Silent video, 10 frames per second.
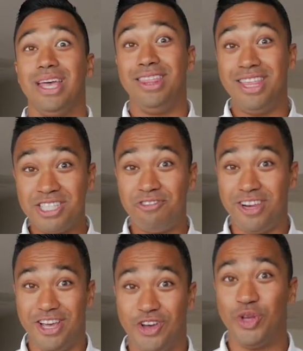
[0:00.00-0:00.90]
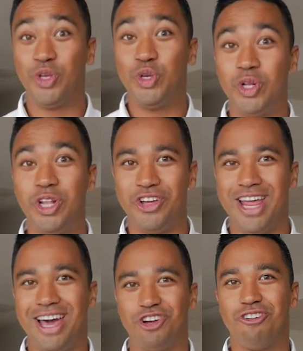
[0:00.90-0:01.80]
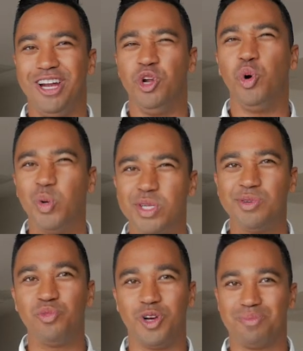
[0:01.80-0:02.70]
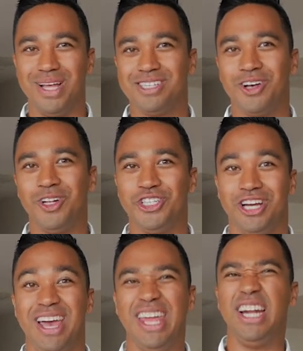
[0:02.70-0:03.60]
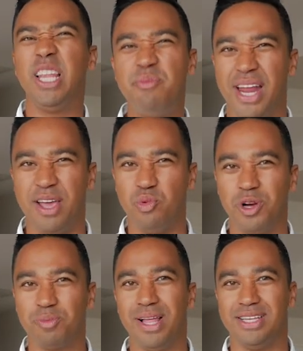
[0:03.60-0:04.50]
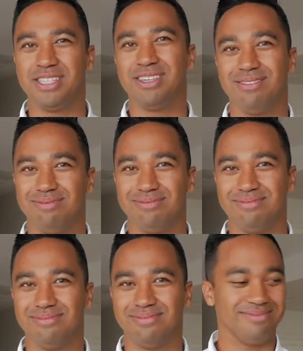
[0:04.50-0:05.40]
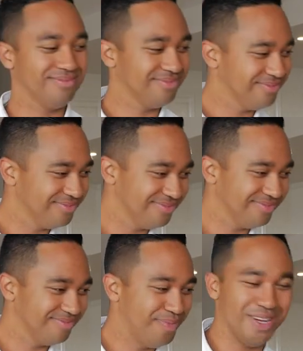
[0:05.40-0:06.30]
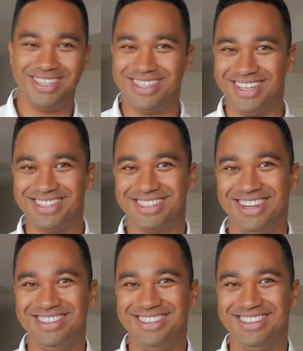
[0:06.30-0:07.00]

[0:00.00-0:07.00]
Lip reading: In this video, you'll learn how to create an awesome workplace culture and eliminate workplace politics.